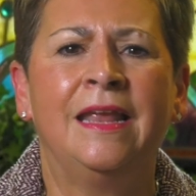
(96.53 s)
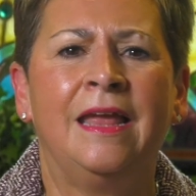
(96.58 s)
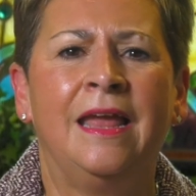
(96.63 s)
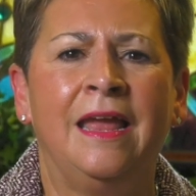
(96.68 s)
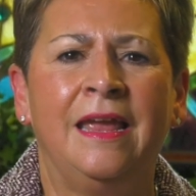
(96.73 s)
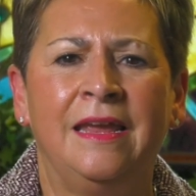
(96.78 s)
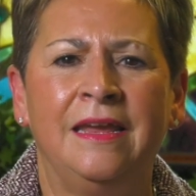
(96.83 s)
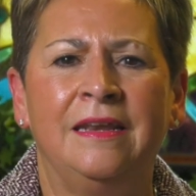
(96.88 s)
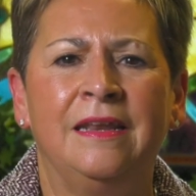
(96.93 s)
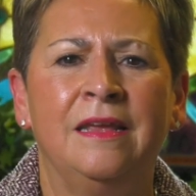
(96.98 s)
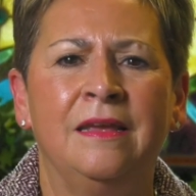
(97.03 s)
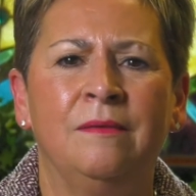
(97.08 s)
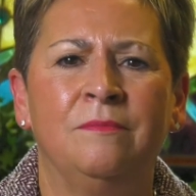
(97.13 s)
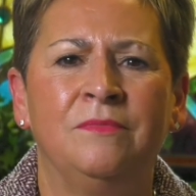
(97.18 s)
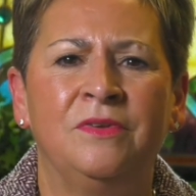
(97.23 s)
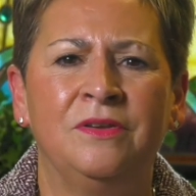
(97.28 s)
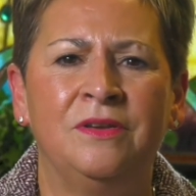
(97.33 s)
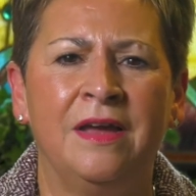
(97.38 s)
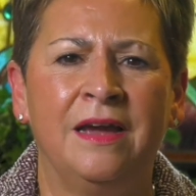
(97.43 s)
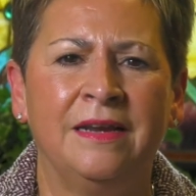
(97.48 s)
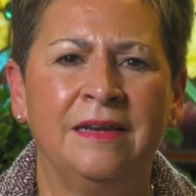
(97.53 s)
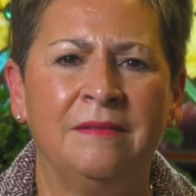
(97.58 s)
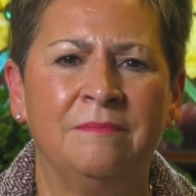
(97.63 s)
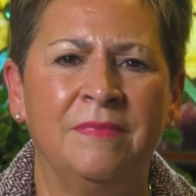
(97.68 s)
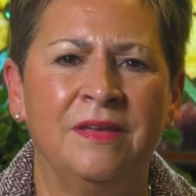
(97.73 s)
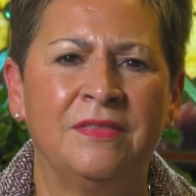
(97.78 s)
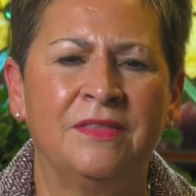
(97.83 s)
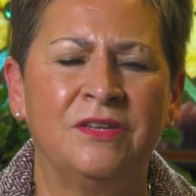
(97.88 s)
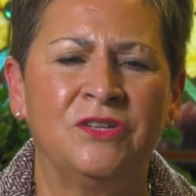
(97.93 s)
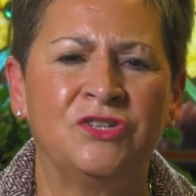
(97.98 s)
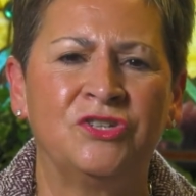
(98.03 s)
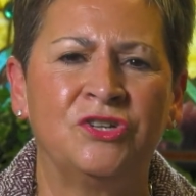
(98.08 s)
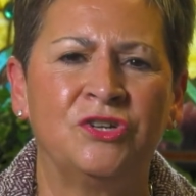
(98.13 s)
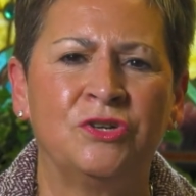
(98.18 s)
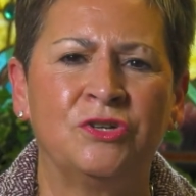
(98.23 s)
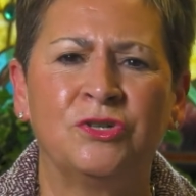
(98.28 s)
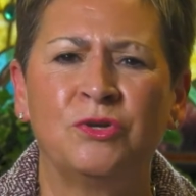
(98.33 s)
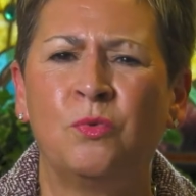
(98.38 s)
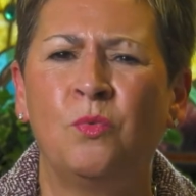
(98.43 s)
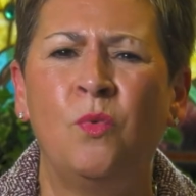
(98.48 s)
A&M United Methodist
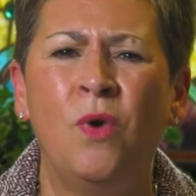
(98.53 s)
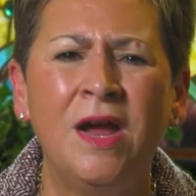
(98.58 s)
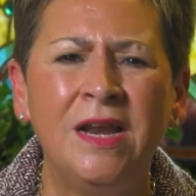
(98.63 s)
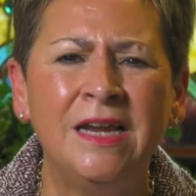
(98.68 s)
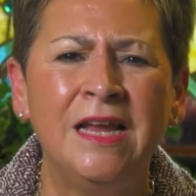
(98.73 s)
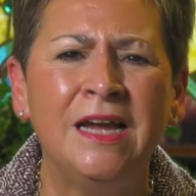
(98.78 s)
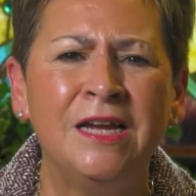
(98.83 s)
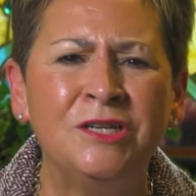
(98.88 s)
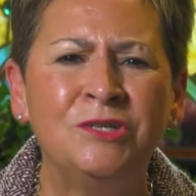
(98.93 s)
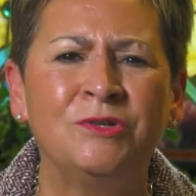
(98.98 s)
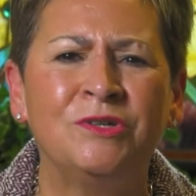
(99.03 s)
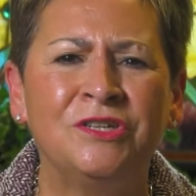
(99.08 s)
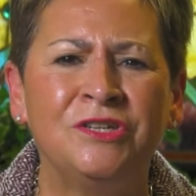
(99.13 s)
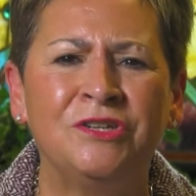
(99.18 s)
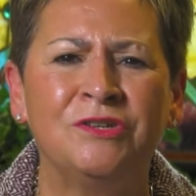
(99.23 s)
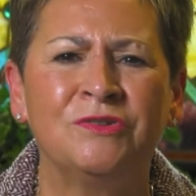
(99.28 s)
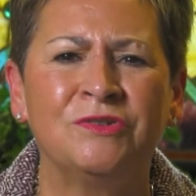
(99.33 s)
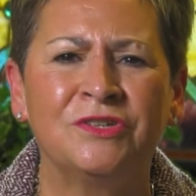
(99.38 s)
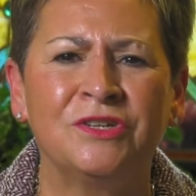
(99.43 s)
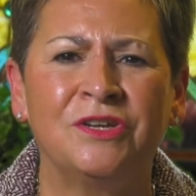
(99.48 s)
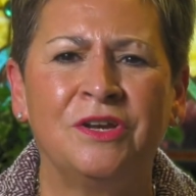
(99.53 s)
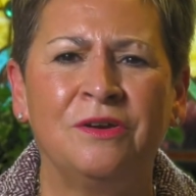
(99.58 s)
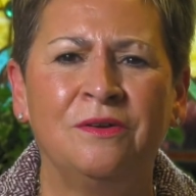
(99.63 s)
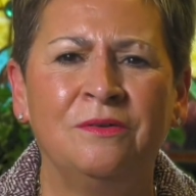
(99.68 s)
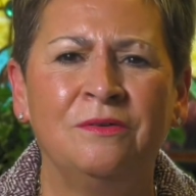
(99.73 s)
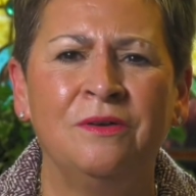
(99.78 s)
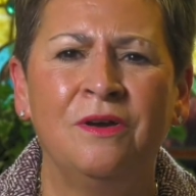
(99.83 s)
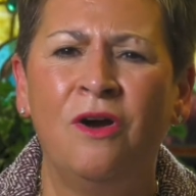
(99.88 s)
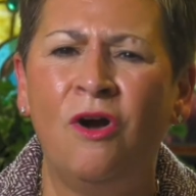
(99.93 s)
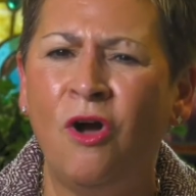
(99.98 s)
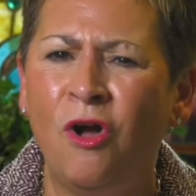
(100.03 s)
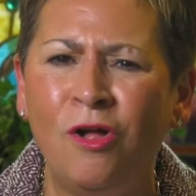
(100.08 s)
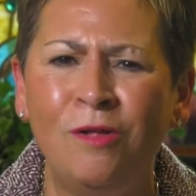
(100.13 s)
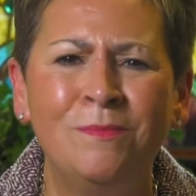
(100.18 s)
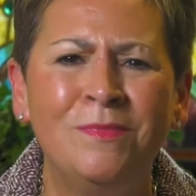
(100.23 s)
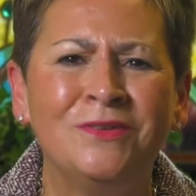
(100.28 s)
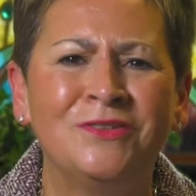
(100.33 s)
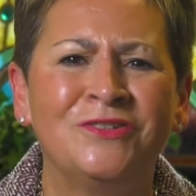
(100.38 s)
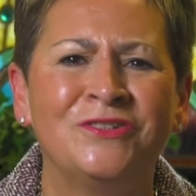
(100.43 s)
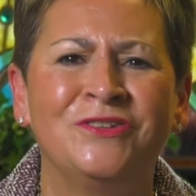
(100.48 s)
Church 100 years ago,
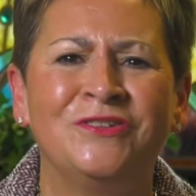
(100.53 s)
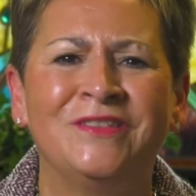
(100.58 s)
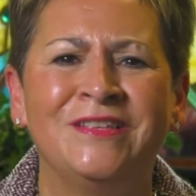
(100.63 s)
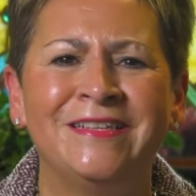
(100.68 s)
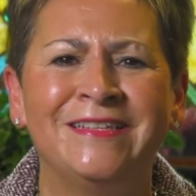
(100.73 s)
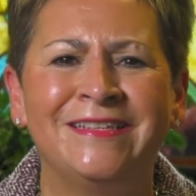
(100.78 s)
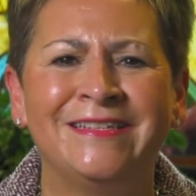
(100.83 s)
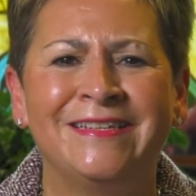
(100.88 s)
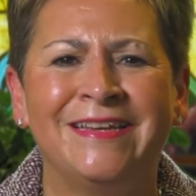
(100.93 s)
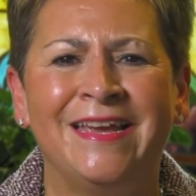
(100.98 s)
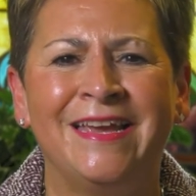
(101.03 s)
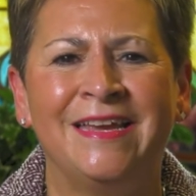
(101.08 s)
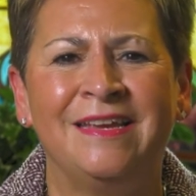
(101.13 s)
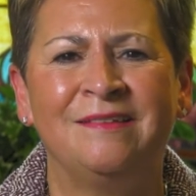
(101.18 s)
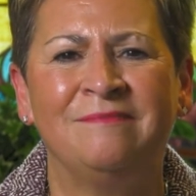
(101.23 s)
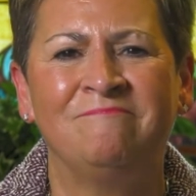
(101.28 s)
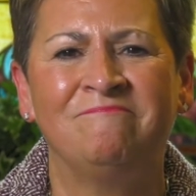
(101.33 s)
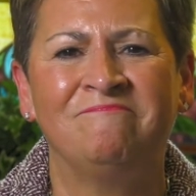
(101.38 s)
almost to this day.